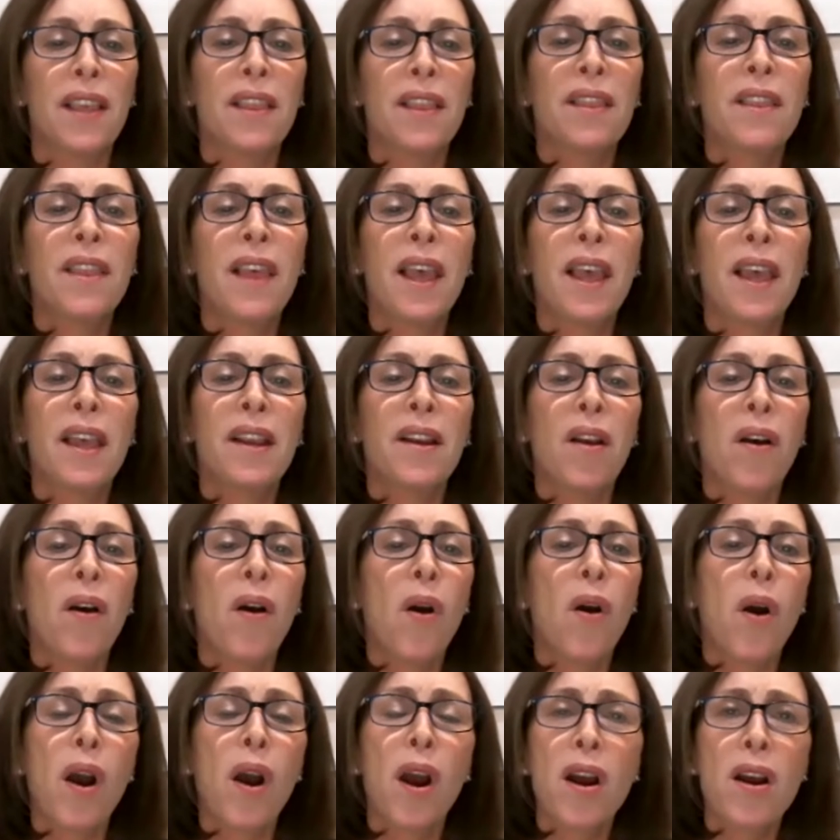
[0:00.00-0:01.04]
that
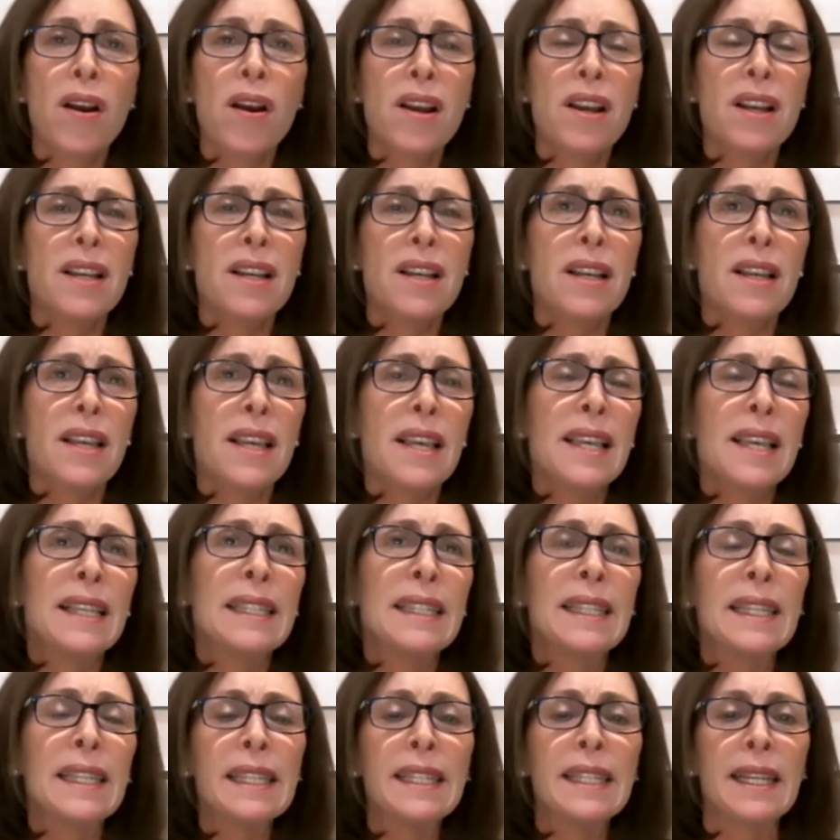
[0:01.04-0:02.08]
are
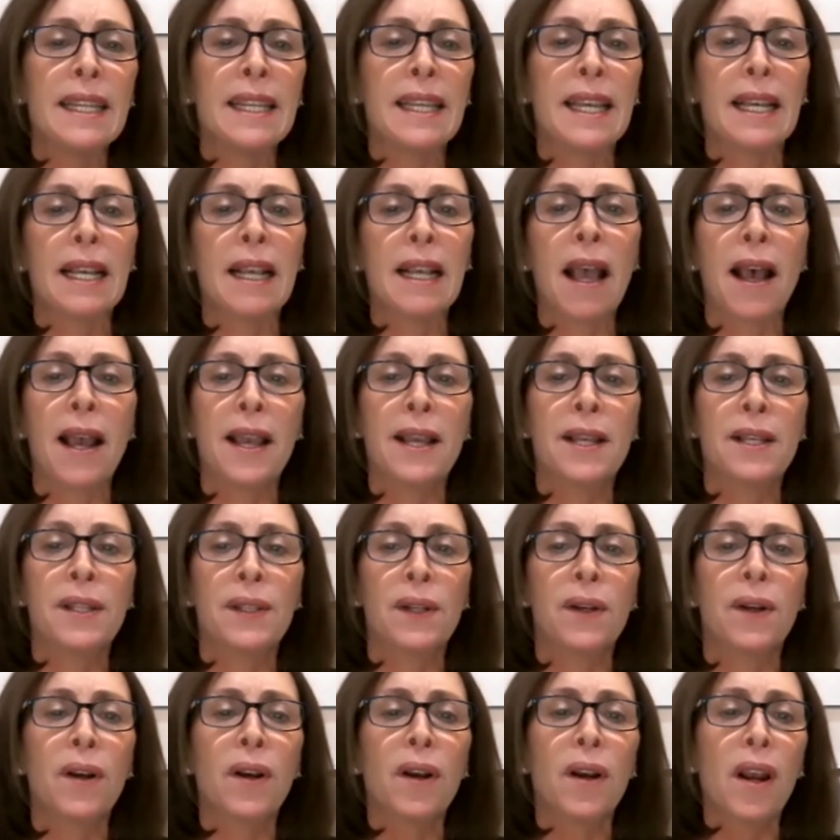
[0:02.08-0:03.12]
existing at
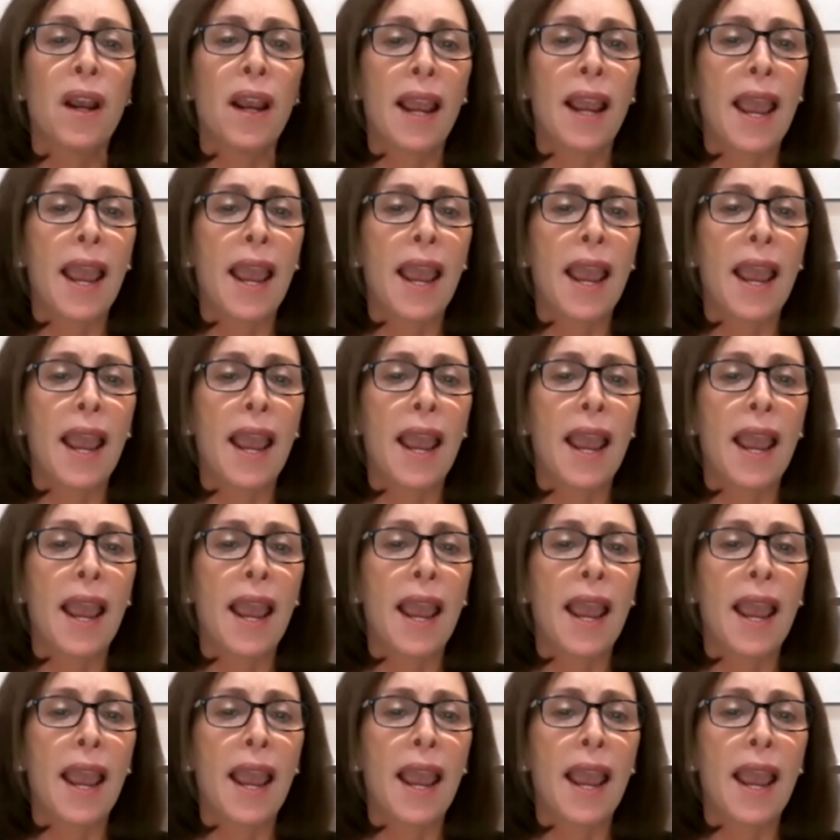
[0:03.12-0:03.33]
Kaiser